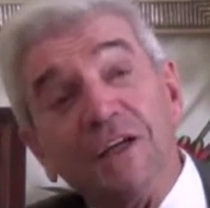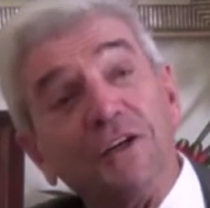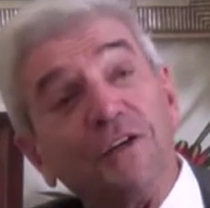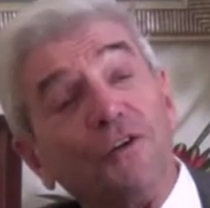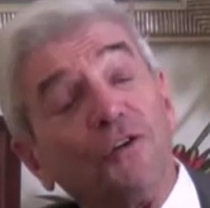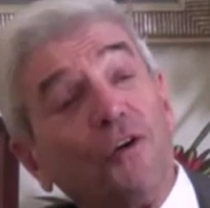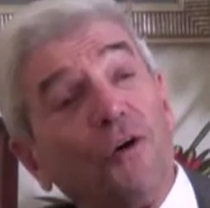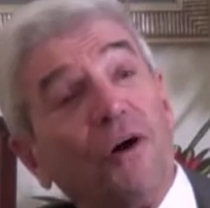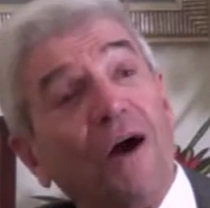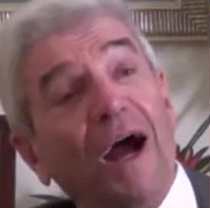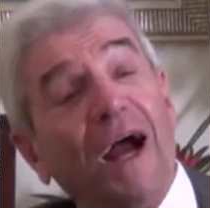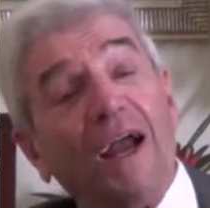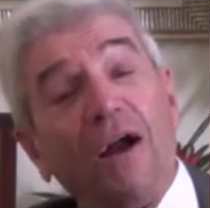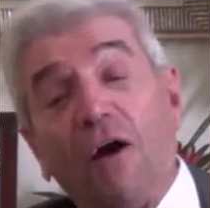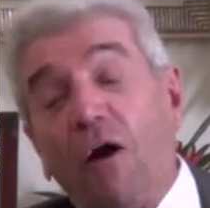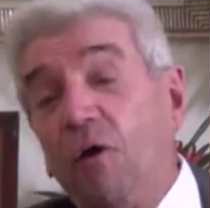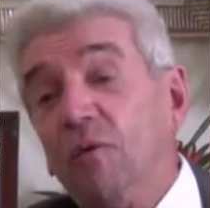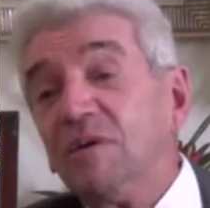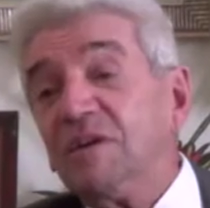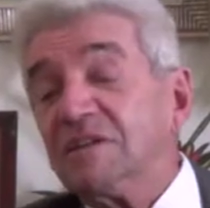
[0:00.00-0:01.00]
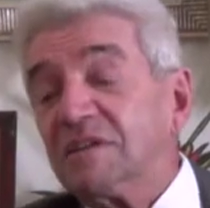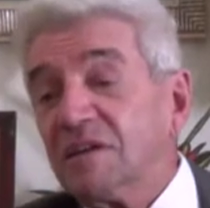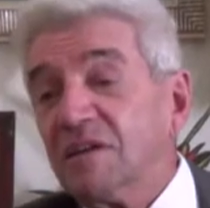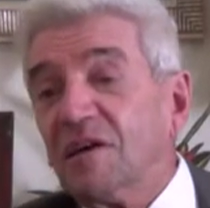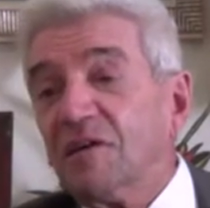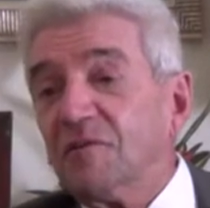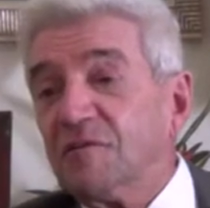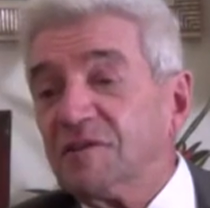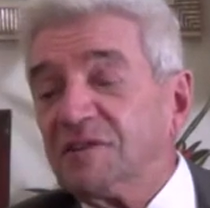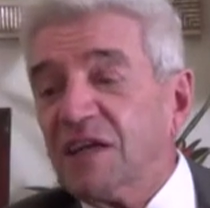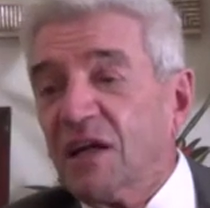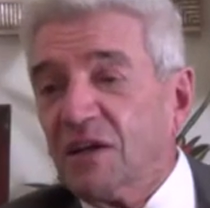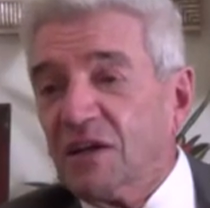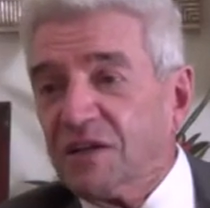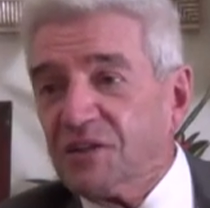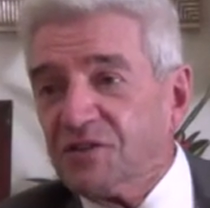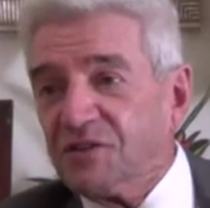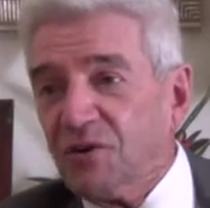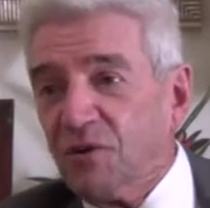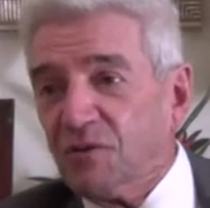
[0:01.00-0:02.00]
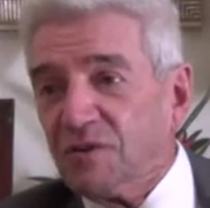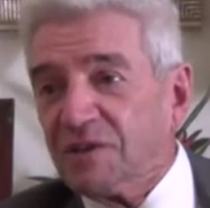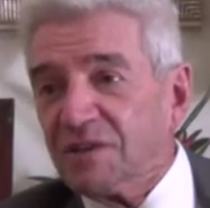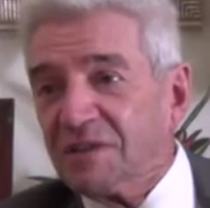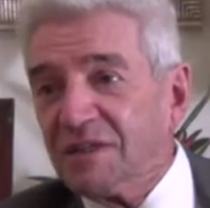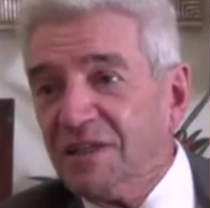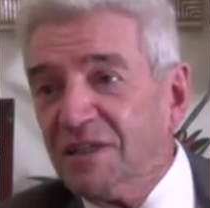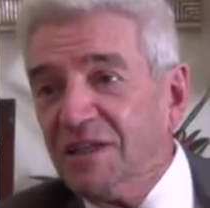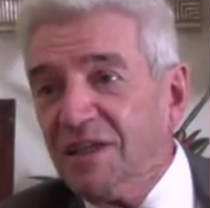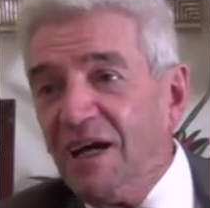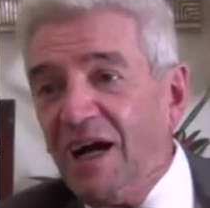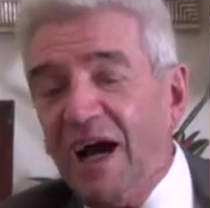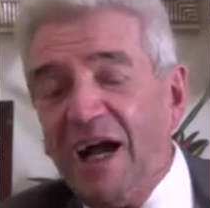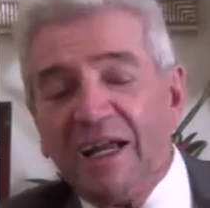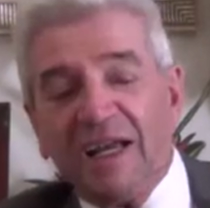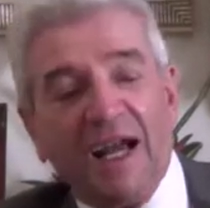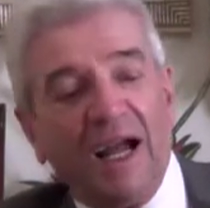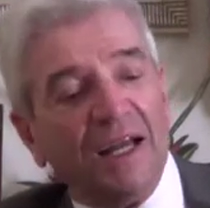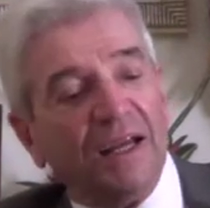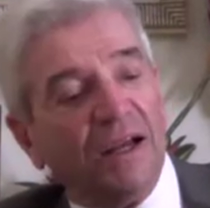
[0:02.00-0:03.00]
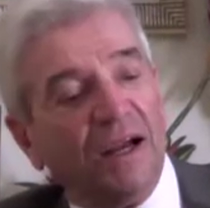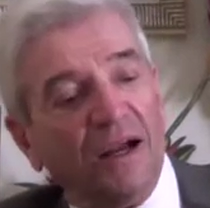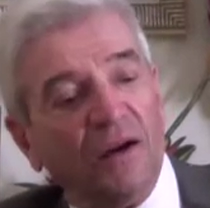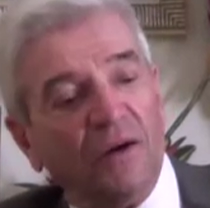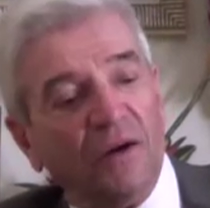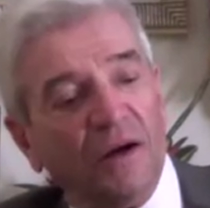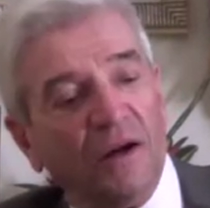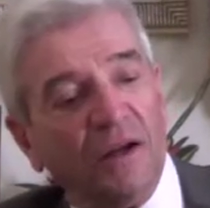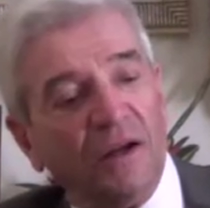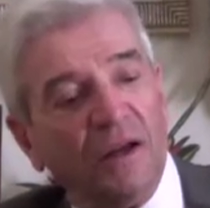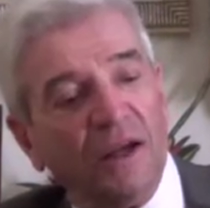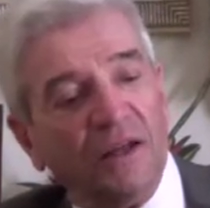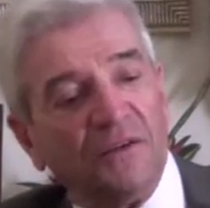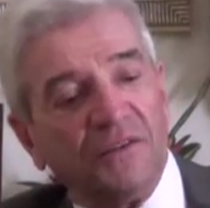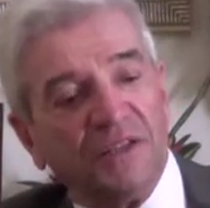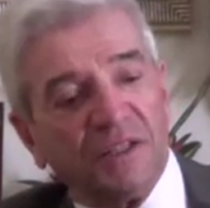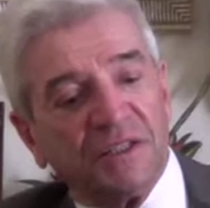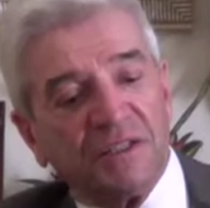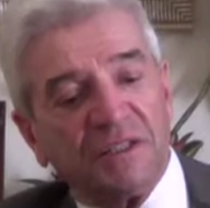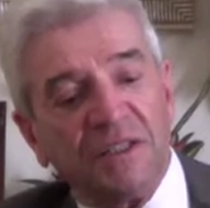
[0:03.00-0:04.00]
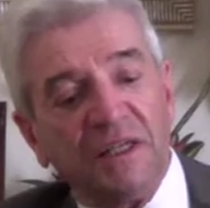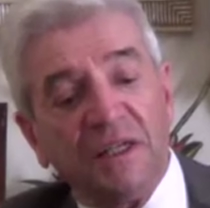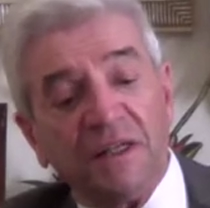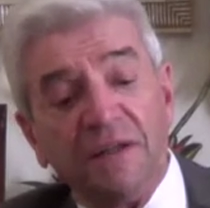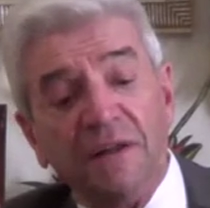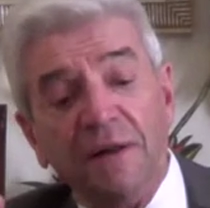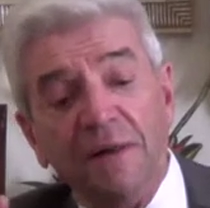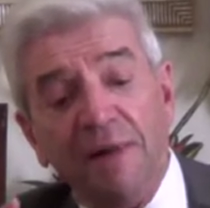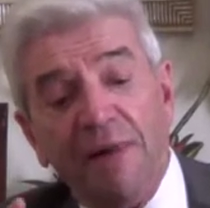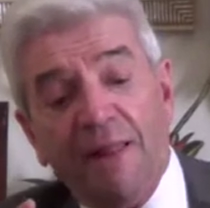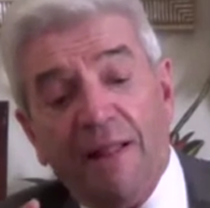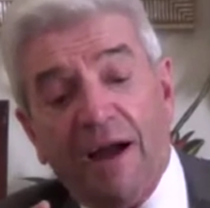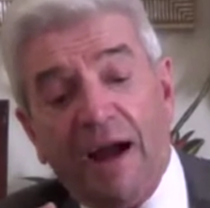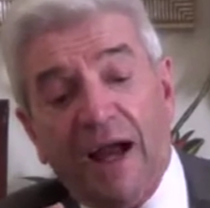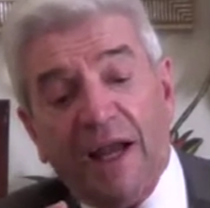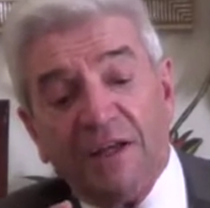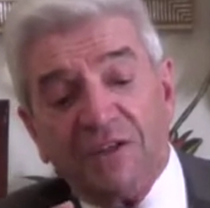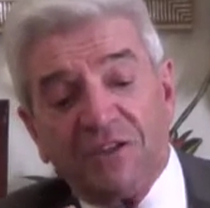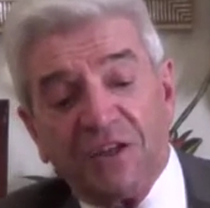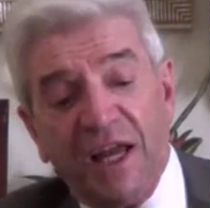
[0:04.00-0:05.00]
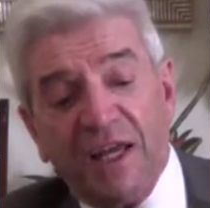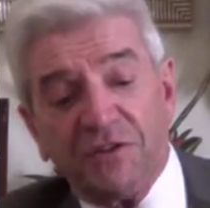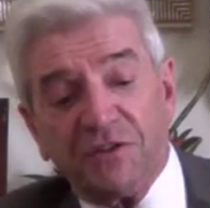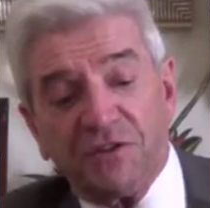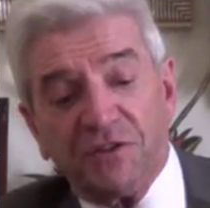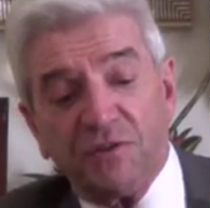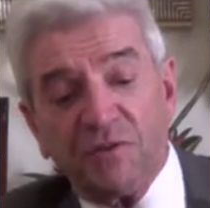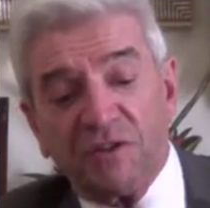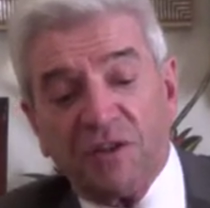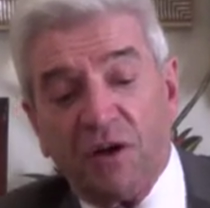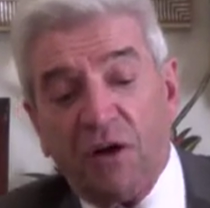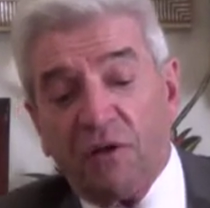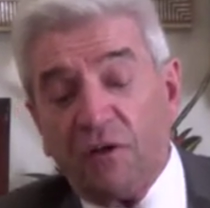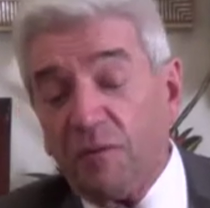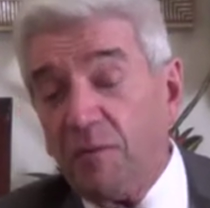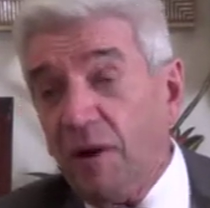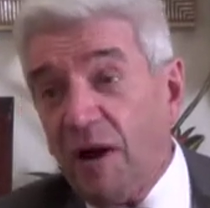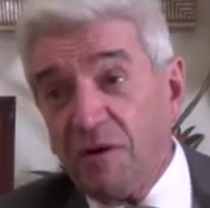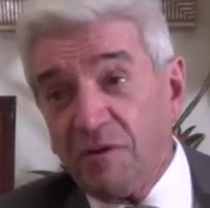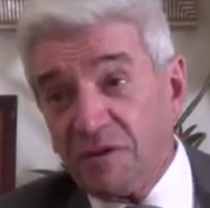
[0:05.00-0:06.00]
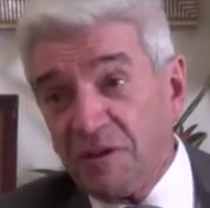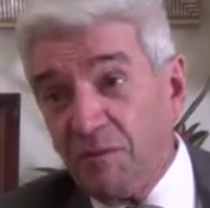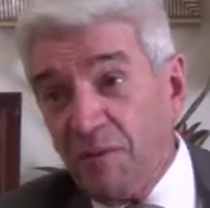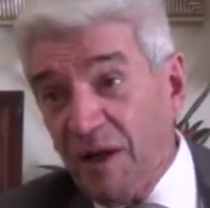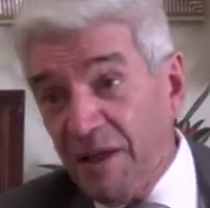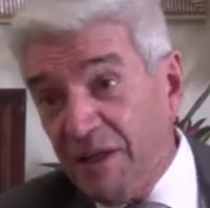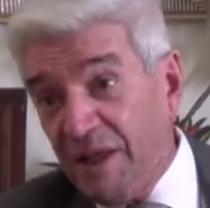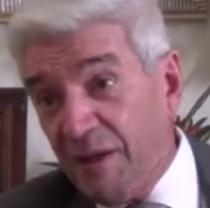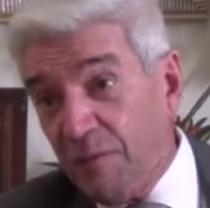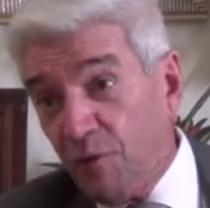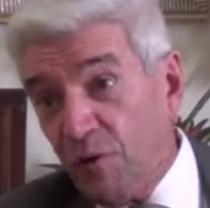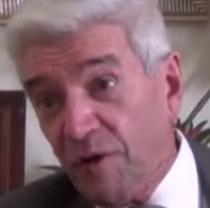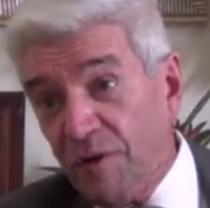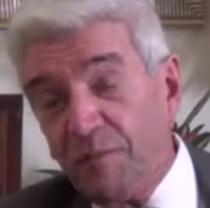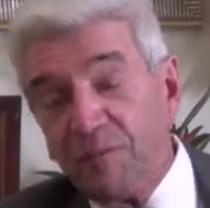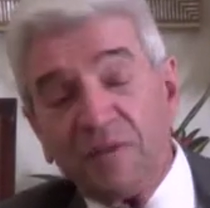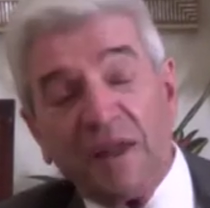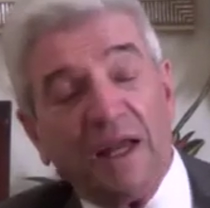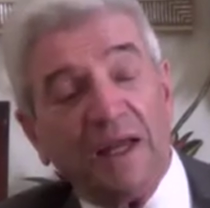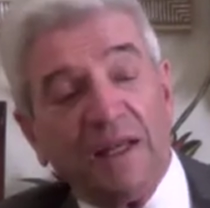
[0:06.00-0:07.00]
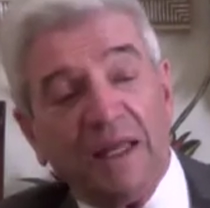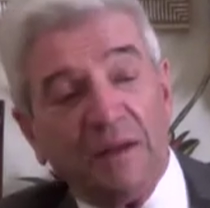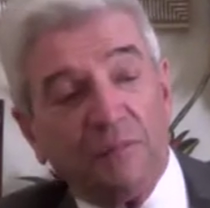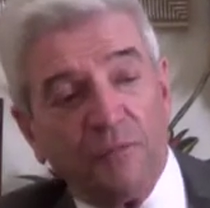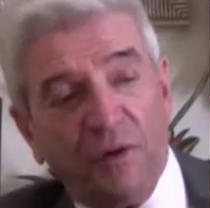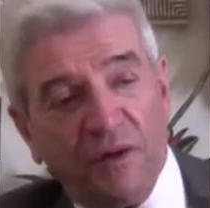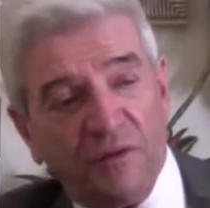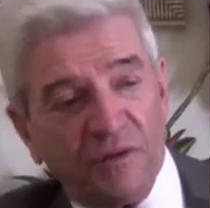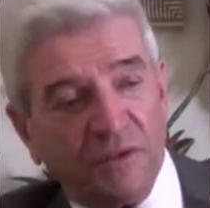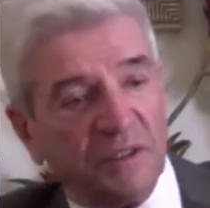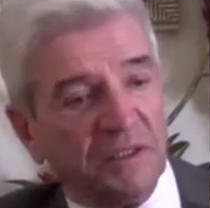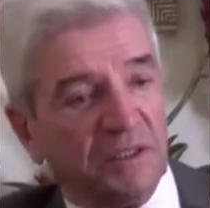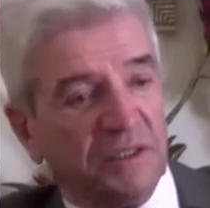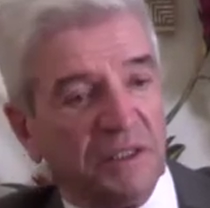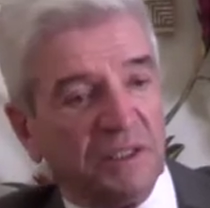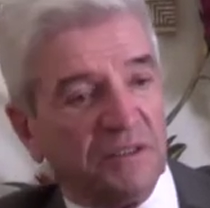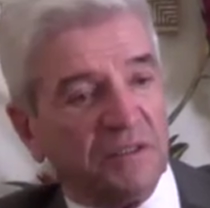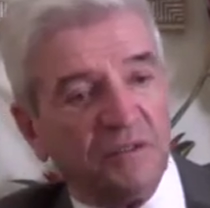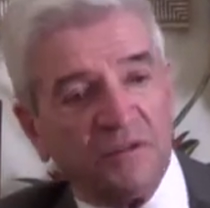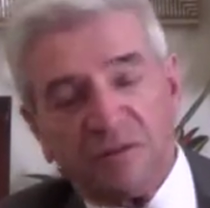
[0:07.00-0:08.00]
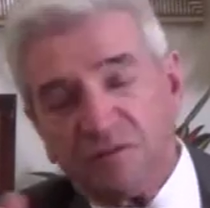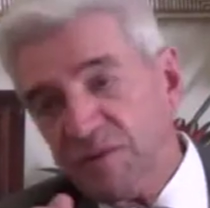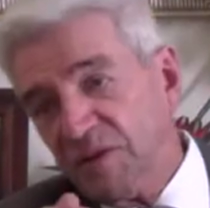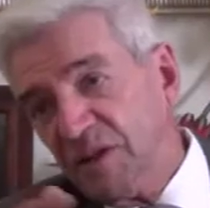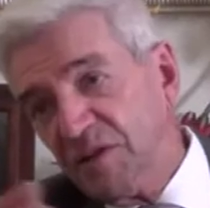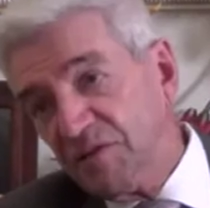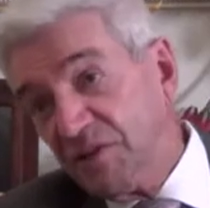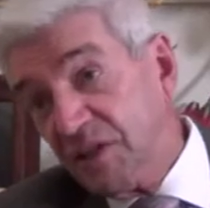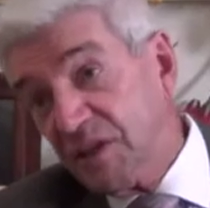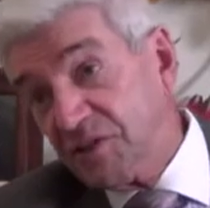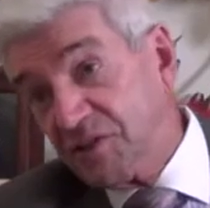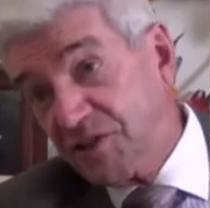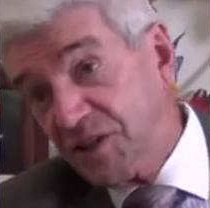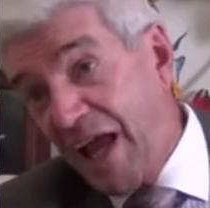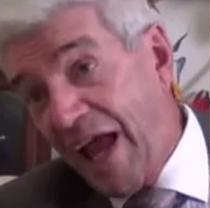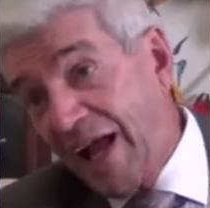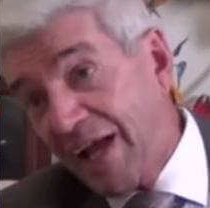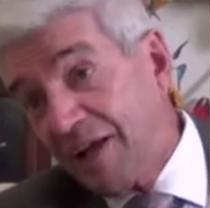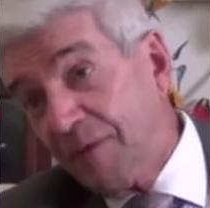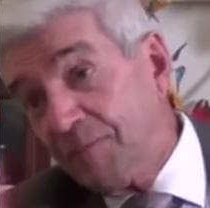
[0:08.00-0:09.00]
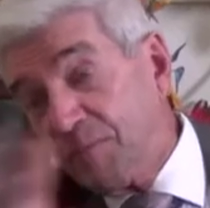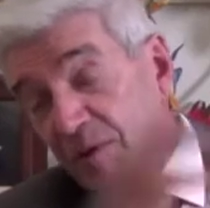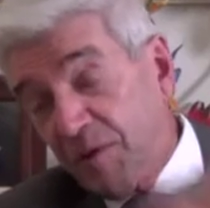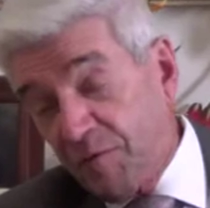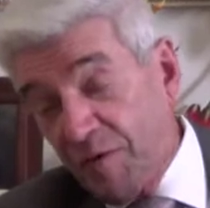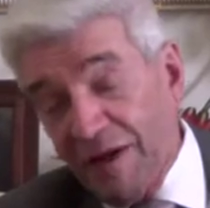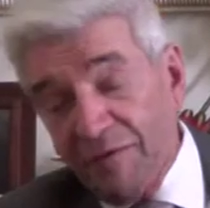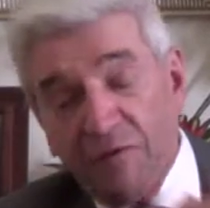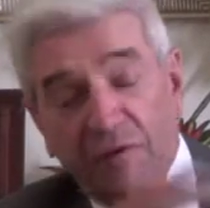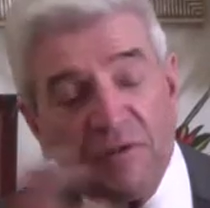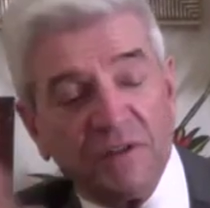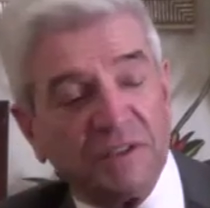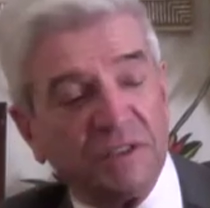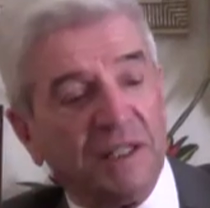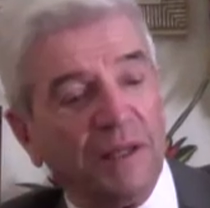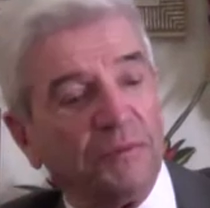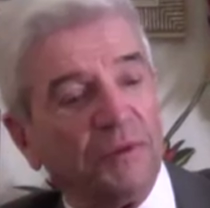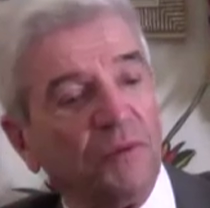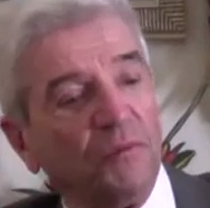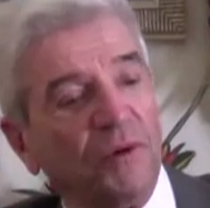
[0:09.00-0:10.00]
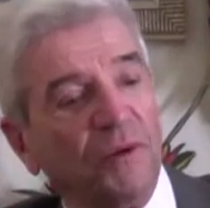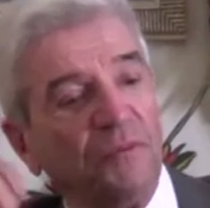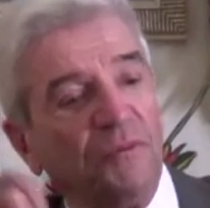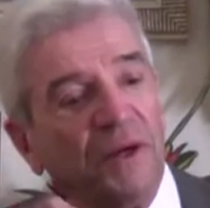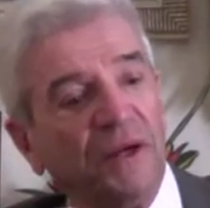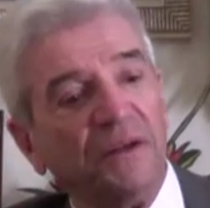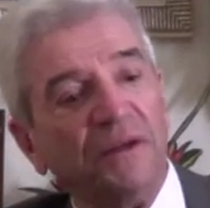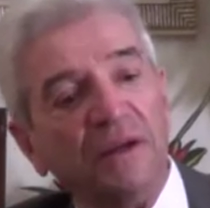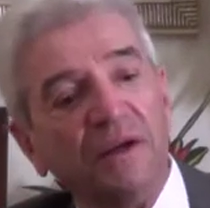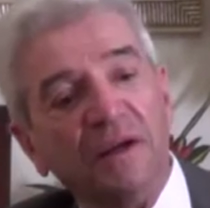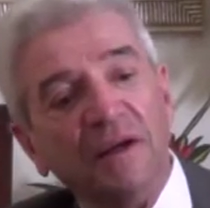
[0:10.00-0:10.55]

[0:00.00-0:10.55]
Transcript: You know, I always loved telling jokes. I, I, I, I just did. I shined shoes in all the bars in my neighborhood. I had eight brothers and sisters. We lived in a shack. Five of us slept in one bed.